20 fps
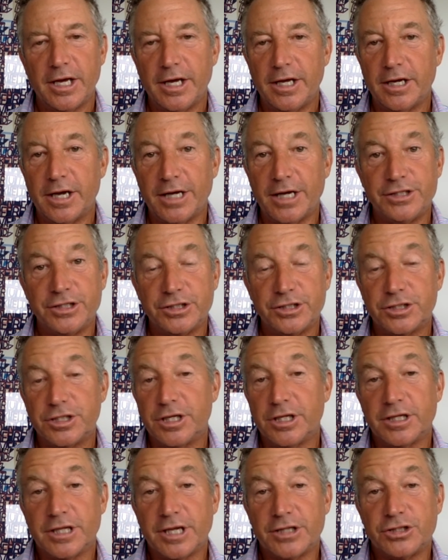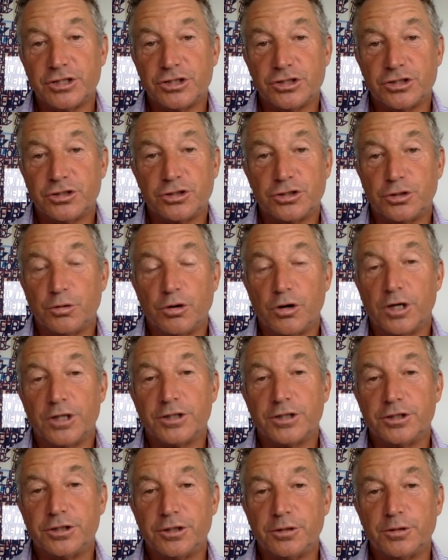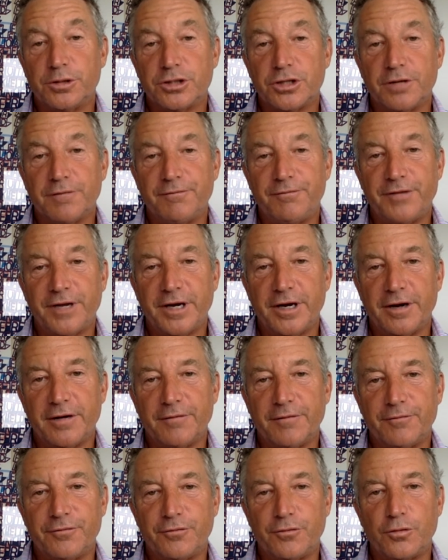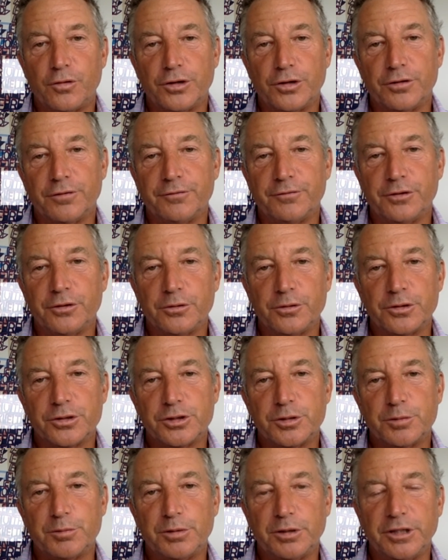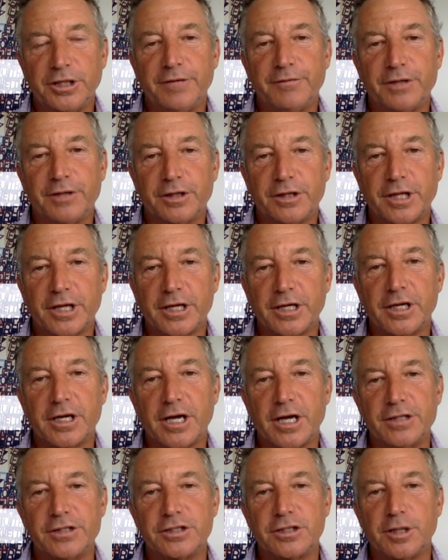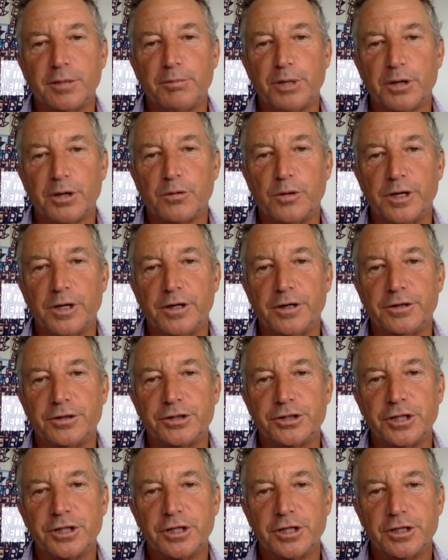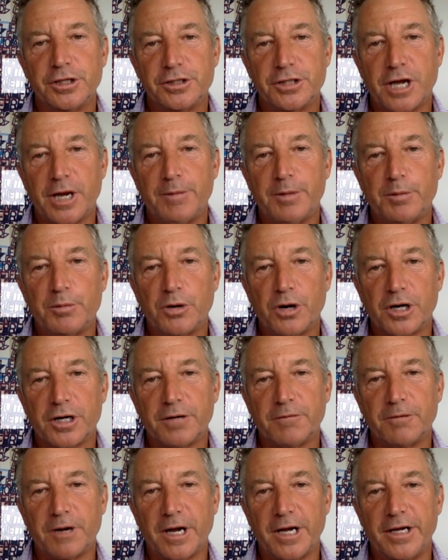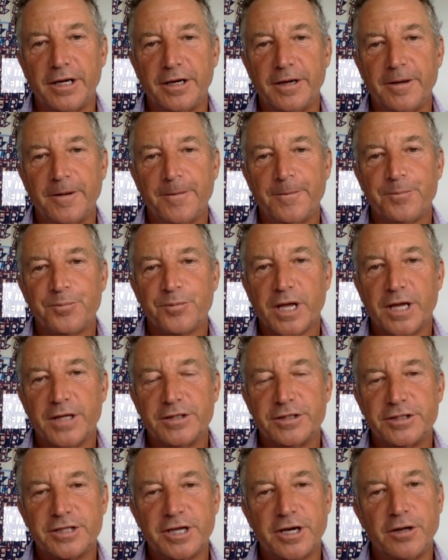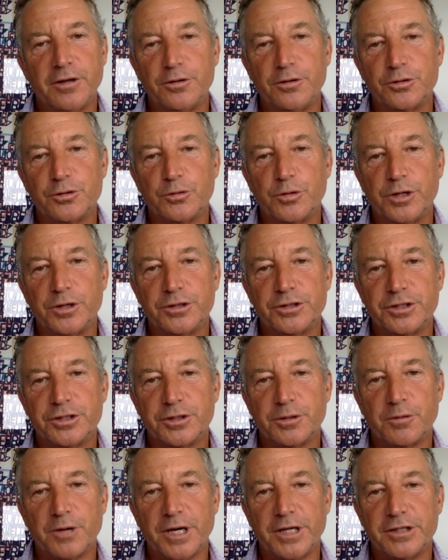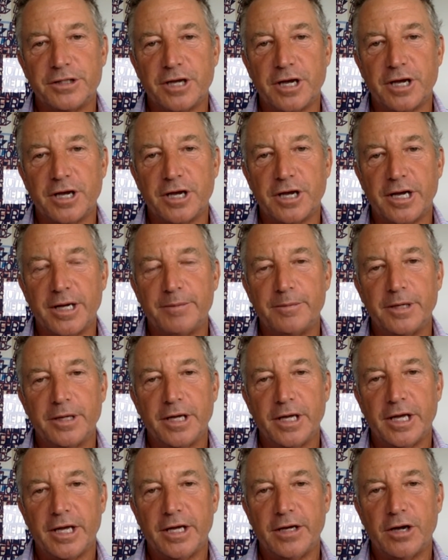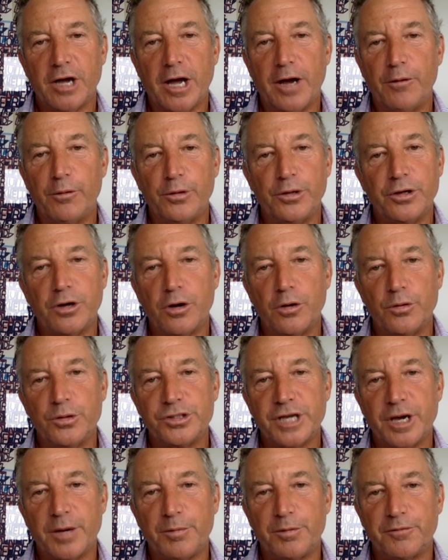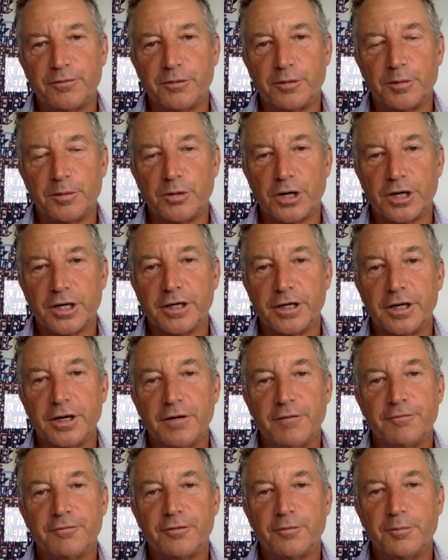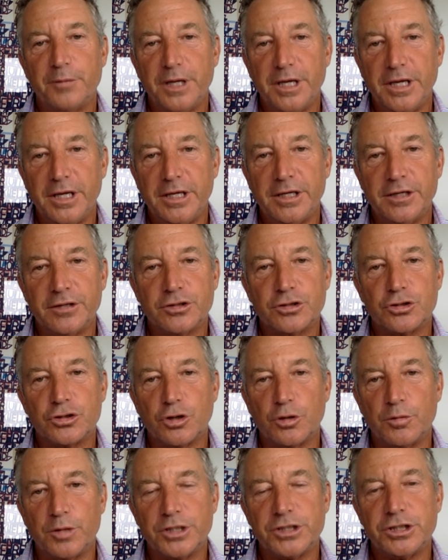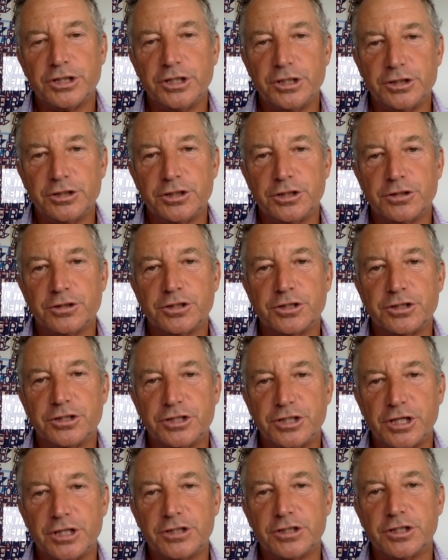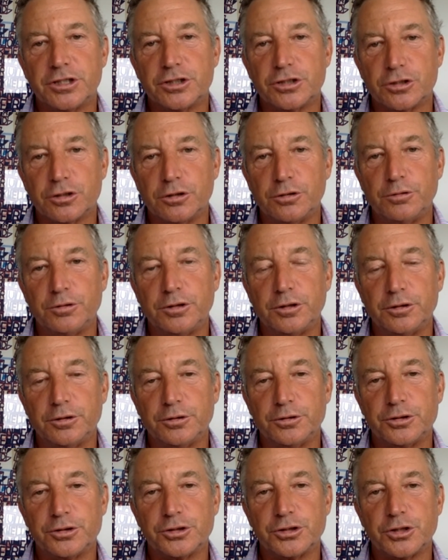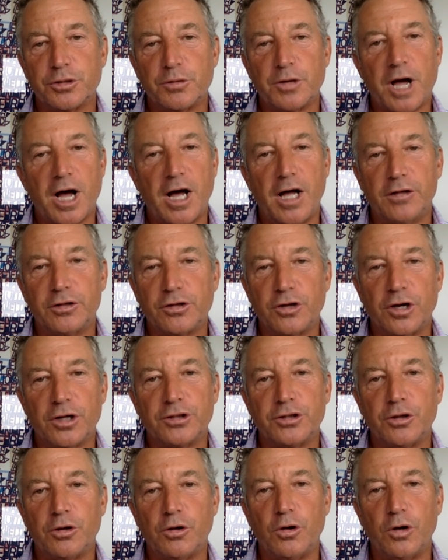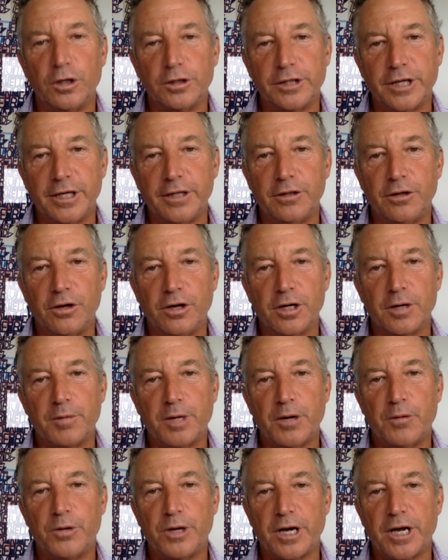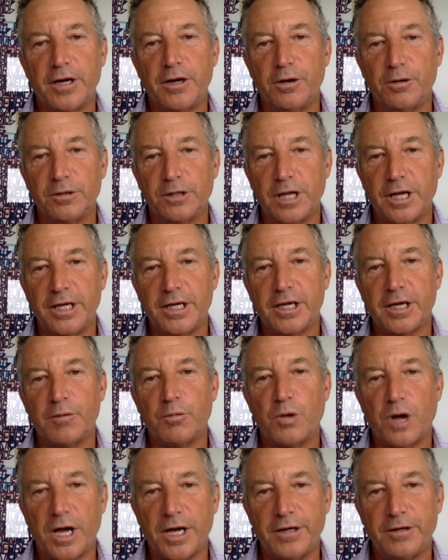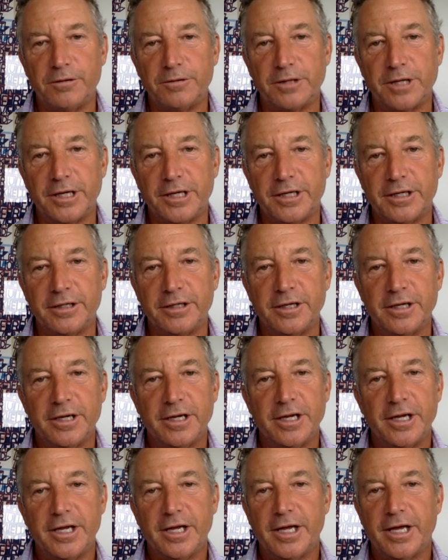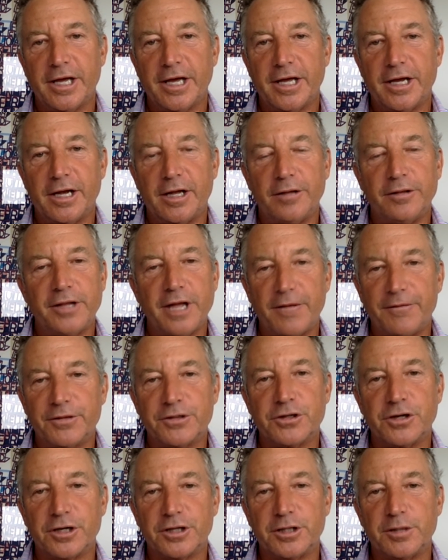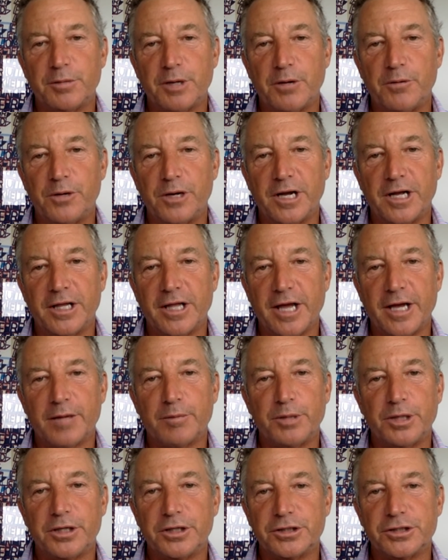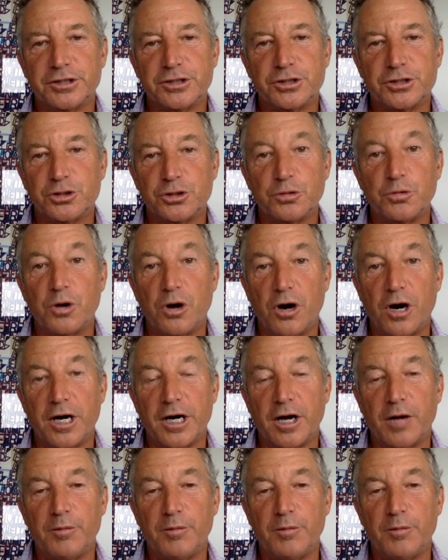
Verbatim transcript: And I just think that's too hard to do. It's unfair for your viewers to believe that they can constantly pick winners, time the market right, and sell those winners at the right time and I will always outperform the market. For me, it's so much easier to just exclude the losers. So I'll talk to you all day long about what I don't like and why I don't like it, and I'll never talk to you about what I like because it's too hard.